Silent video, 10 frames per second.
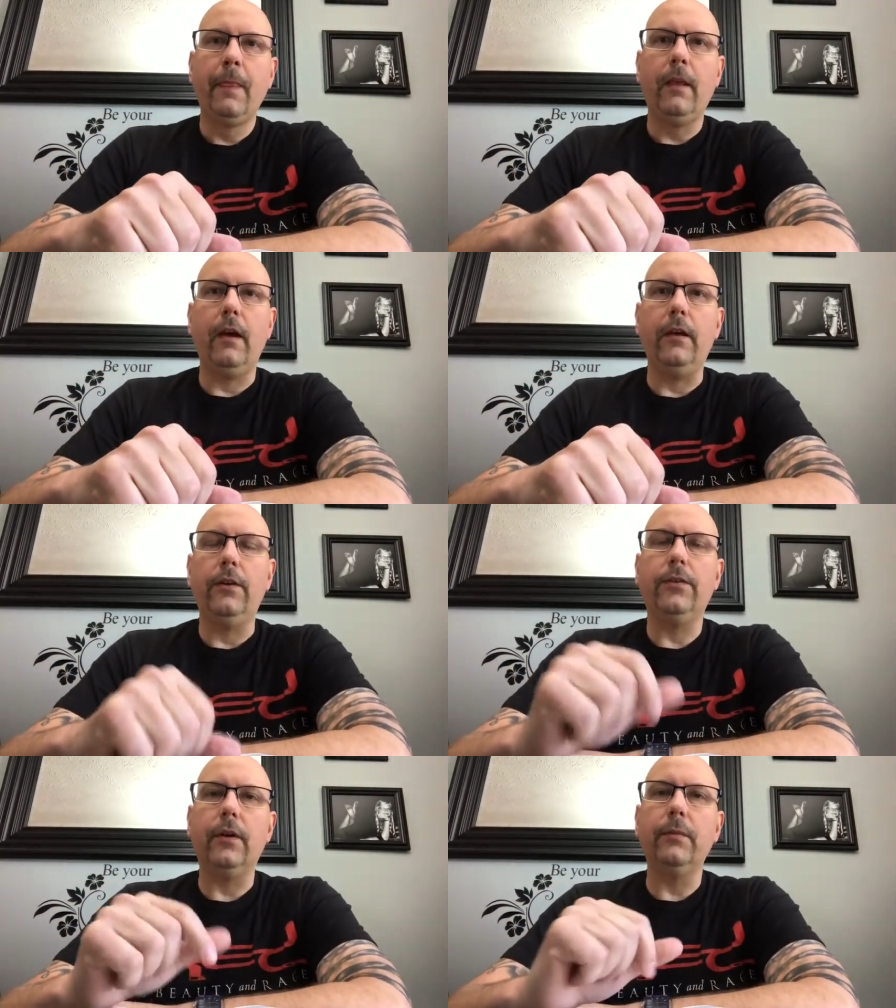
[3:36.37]
Okay,
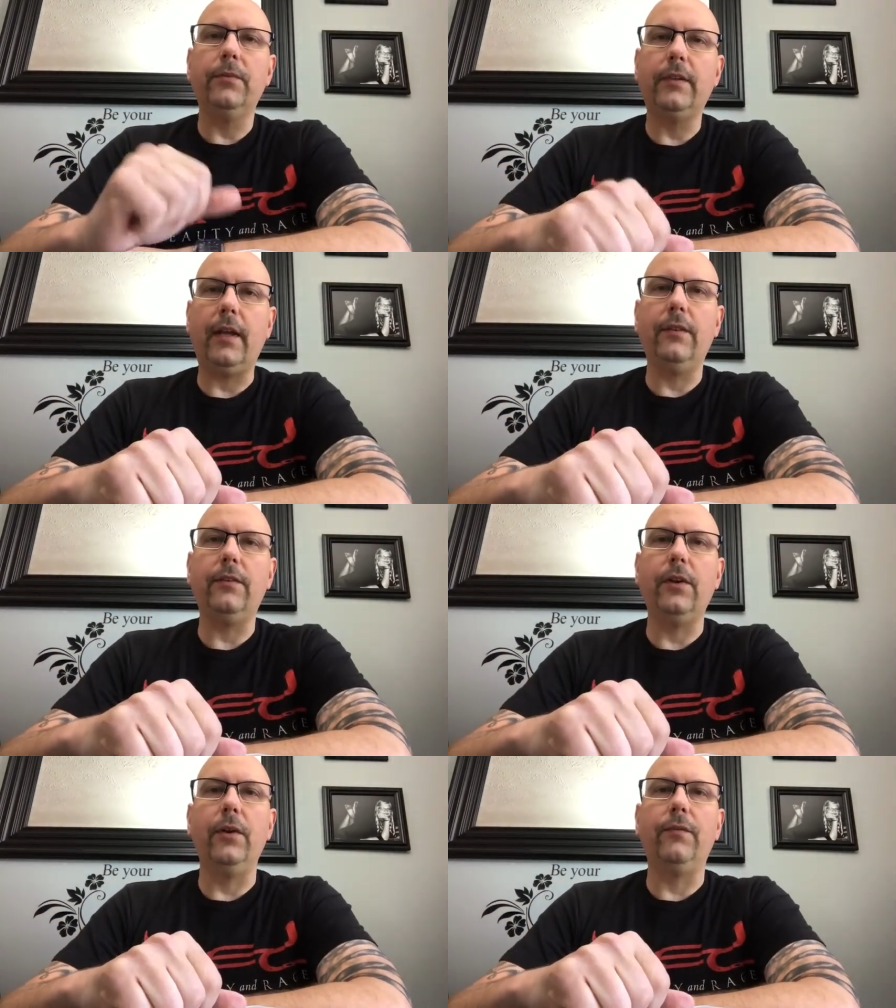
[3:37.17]
your
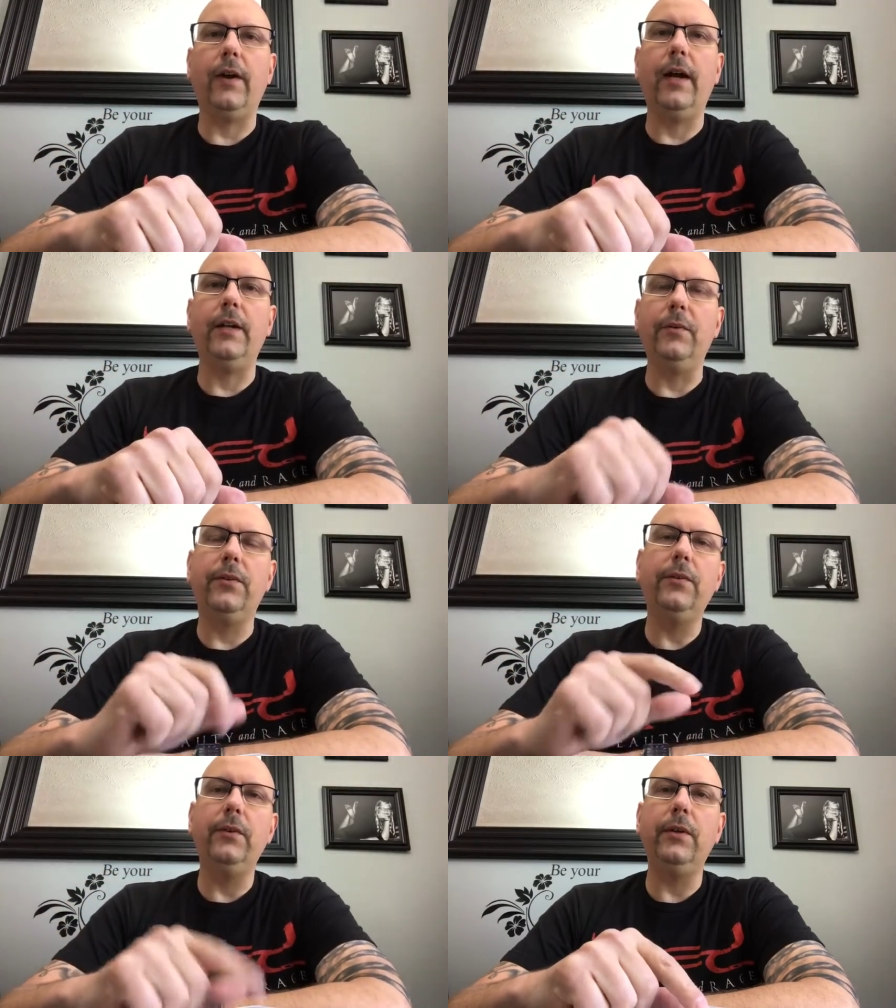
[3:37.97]
circumstances don't define you.
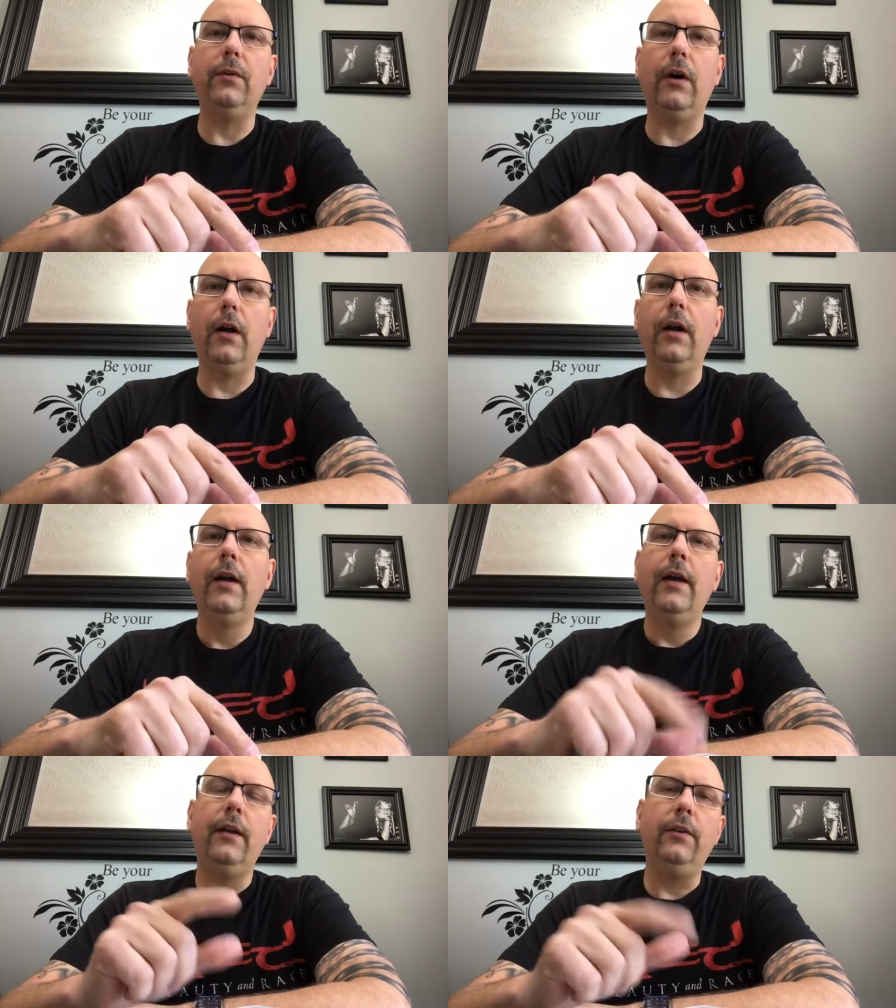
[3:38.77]
It's who you are
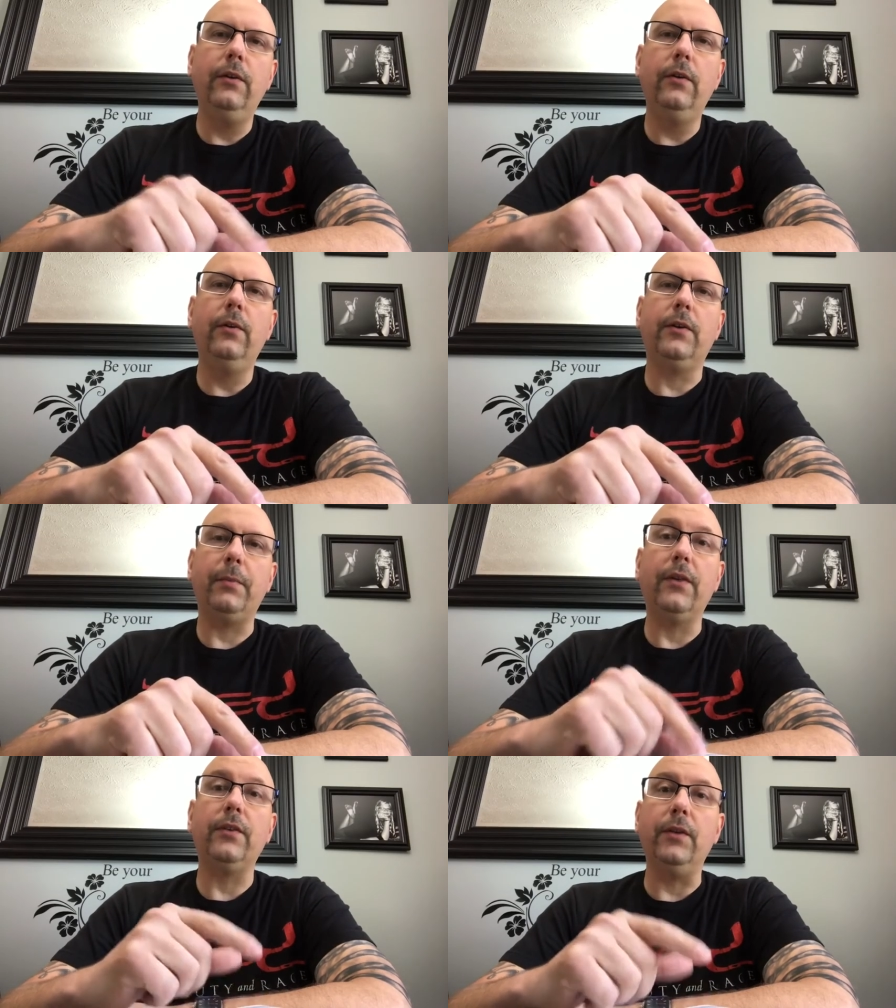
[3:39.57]
and who,
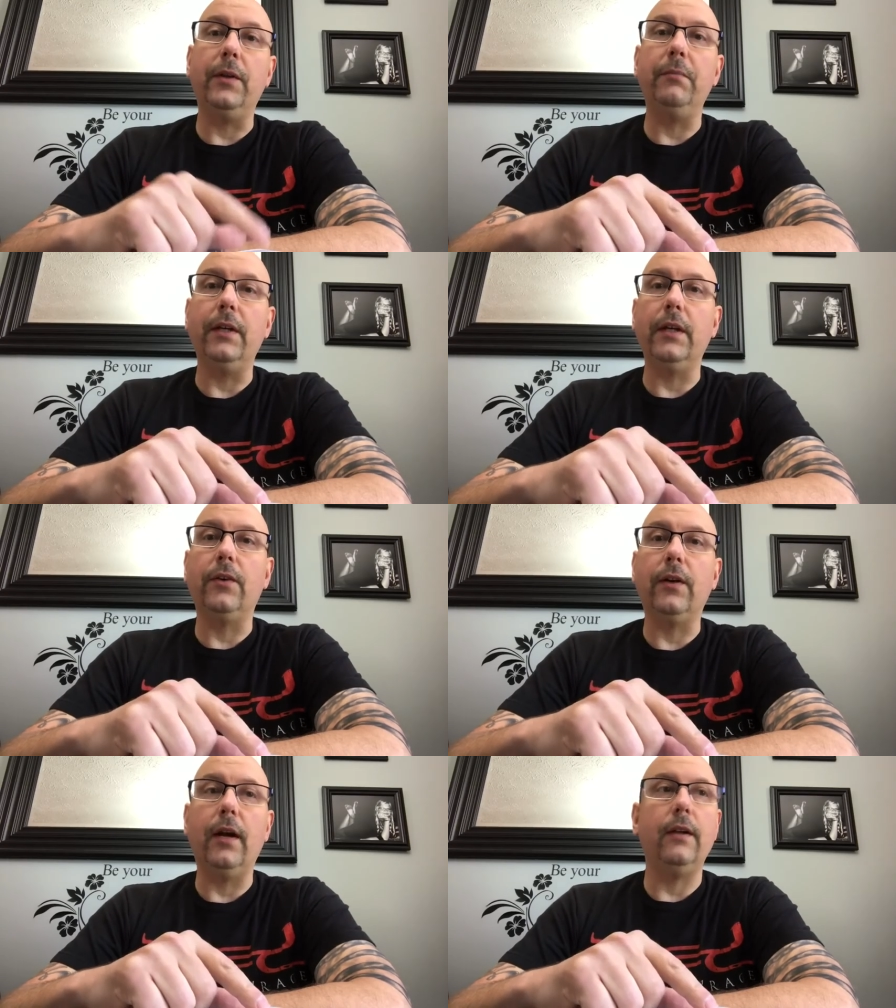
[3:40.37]
especially, you can be in
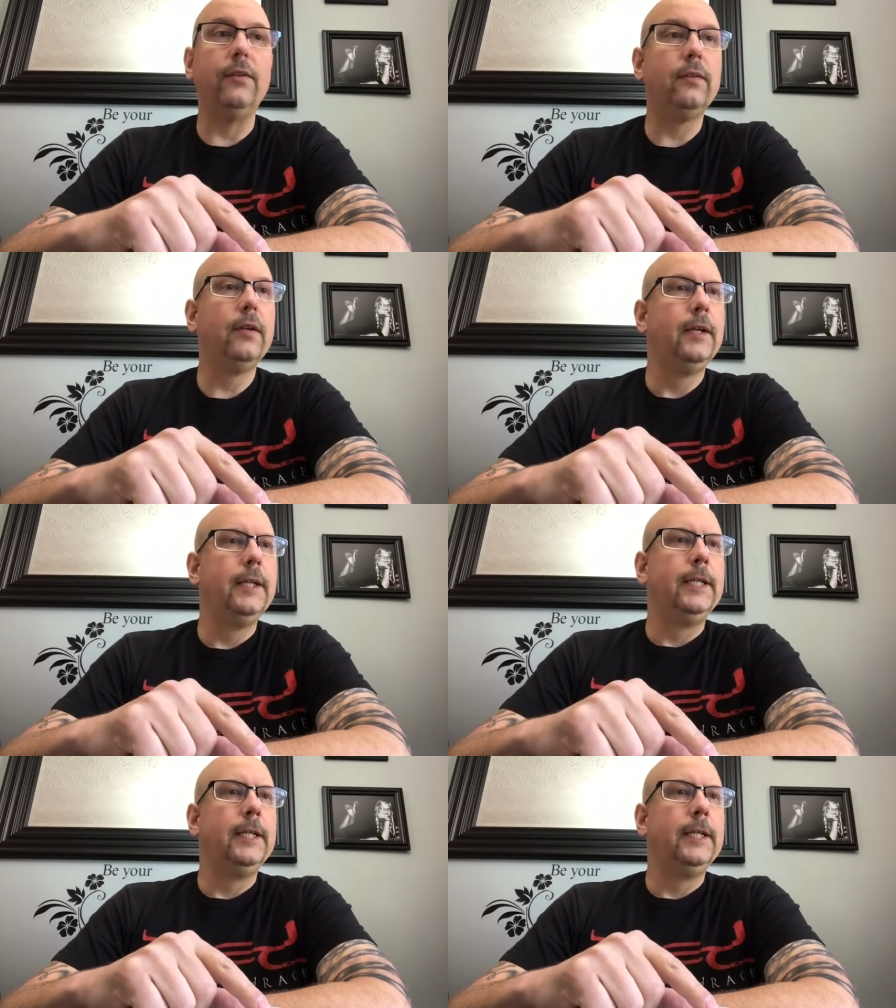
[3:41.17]
Christ.